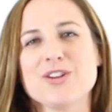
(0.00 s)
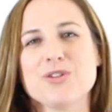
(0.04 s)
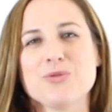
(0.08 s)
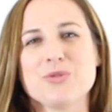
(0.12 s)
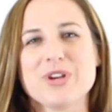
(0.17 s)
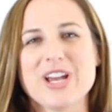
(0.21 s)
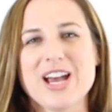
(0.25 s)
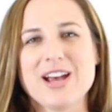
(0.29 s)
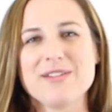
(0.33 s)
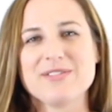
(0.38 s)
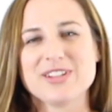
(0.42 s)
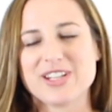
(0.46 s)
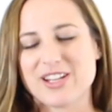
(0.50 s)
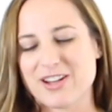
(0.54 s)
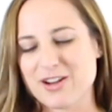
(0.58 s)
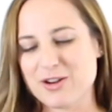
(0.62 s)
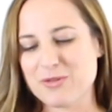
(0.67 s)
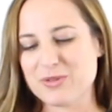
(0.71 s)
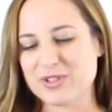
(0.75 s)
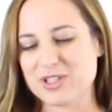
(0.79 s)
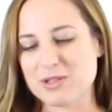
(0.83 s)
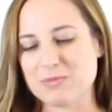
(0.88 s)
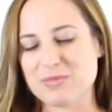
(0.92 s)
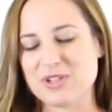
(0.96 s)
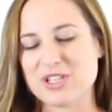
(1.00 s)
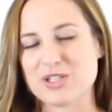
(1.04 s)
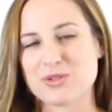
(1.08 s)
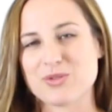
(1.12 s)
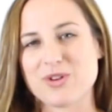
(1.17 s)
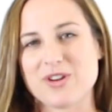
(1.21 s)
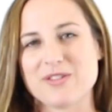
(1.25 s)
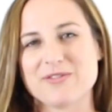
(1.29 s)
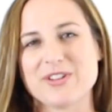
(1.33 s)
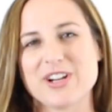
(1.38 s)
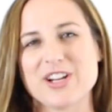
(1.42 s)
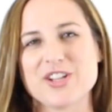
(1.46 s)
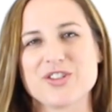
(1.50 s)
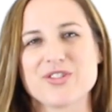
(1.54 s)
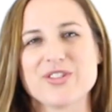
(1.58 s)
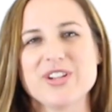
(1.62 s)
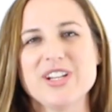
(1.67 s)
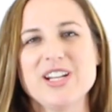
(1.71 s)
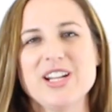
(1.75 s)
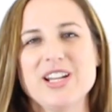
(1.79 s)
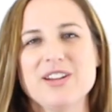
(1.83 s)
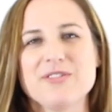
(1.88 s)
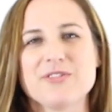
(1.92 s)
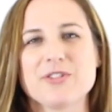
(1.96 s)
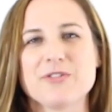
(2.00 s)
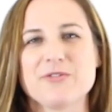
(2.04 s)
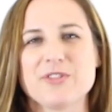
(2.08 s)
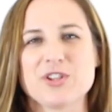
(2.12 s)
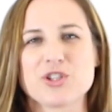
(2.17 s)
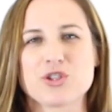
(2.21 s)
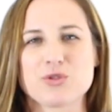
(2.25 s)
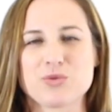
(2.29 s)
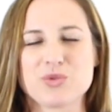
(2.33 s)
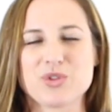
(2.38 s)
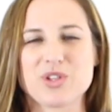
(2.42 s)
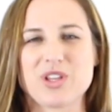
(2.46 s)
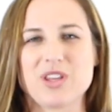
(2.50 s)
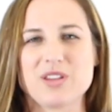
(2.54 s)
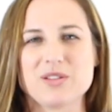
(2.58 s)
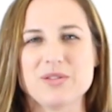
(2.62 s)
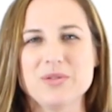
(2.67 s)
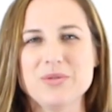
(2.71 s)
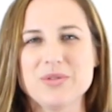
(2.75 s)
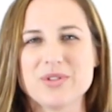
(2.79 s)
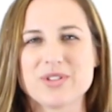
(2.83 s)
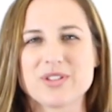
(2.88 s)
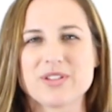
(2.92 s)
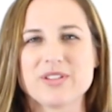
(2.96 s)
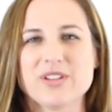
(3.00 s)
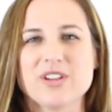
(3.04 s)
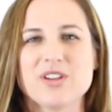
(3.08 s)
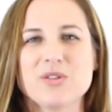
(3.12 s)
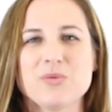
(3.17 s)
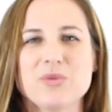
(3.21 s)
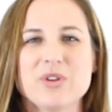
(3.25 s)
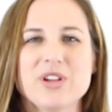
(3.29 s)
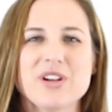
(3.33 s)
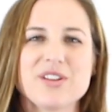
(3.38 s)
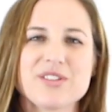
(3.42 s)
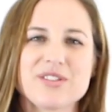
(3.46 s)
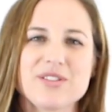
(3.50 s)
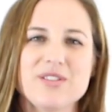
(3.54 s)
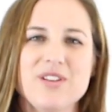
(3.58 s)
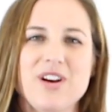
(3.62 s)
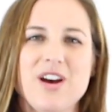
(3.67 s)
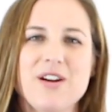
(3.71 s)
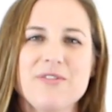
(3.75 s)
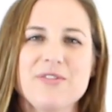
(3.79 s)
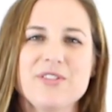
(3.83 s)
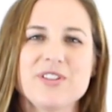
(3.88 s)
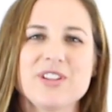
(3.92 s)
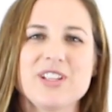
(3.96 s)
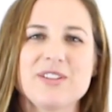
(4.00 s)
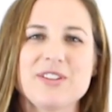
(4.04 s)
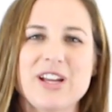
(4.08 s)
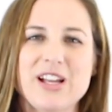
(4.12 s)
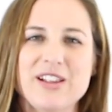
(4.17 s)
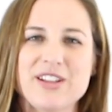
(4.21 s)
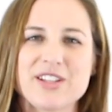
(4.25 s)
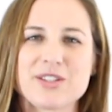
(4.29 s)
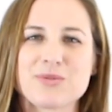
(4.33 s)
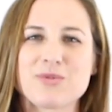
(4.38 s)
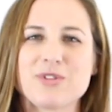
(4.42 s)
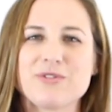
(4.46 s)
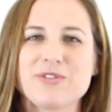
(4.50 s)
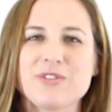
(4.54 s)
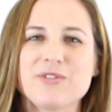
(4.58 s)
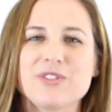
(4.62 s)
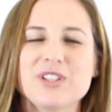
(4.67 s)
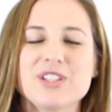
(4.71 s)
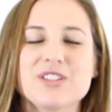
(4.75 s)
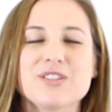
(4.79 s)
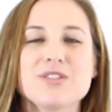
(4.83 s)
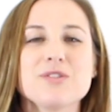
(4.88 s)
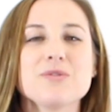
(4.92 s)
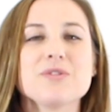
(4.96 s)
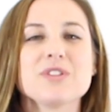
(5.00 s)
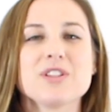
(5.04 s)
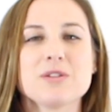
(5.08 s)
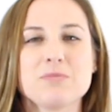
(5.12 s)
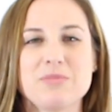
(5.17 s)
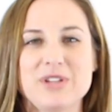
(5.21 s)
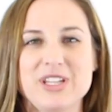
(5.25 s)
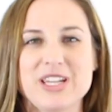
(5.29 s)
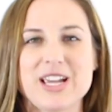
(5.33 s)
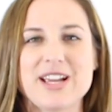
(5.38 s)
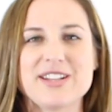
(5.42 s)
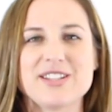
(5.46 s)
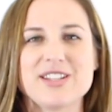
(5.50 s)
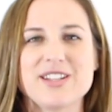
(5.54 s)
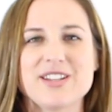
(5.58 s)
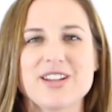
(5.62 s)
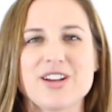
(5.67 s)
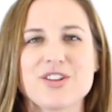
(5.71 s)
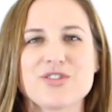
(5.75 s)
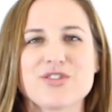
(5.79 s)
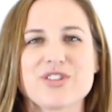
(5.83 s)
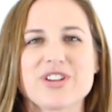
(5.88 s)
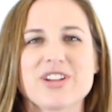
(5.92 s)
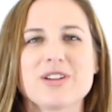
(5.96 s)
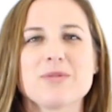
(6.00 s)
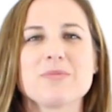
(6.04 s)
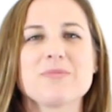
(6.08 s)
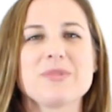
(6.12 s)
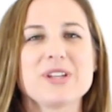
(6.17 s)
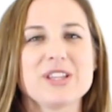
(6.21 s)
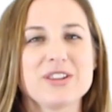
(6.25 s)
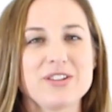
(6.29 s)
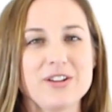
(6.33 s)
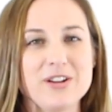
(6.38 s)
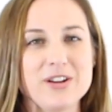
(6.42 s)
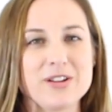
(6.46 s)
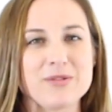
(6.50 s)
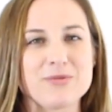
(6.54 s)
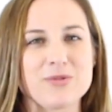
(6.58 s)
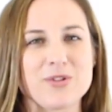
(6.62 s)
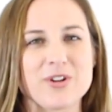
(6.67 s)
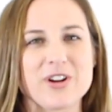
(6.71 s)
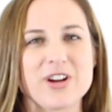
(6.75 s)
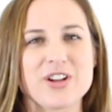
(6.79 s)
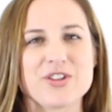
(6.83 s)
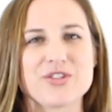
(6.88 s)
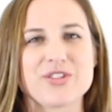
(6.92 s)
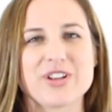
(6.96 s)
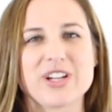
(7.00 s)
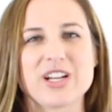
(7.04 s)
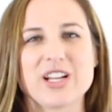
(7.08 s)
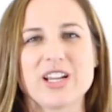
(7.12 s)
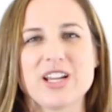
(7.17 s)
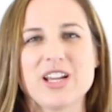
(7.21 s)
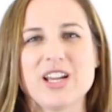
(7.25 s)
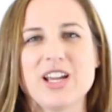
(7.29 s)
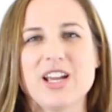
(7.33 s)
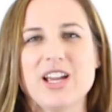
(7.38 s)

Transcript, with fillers: We have it here with the B twelve hundred for visual use. We also offer the L S one fifty-two with the B eighteen hundred and the B thirty-four hundred.